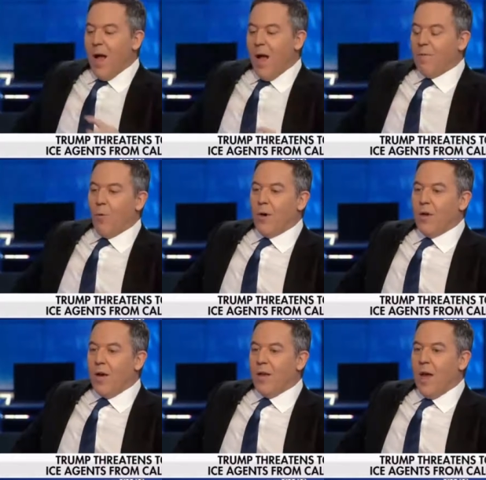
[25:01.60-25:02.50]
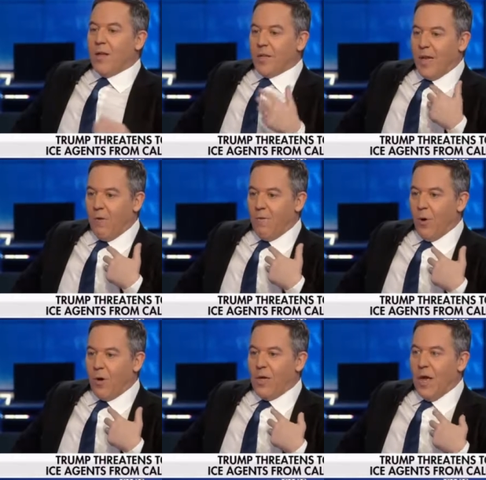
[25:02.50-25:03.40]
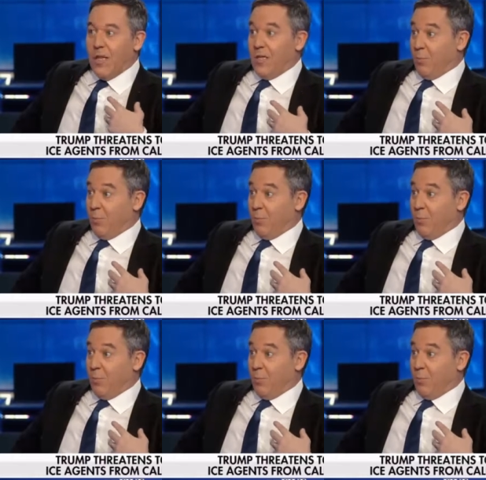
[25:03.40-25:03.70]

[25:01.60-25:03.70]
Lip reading: up California. As a Californian, it's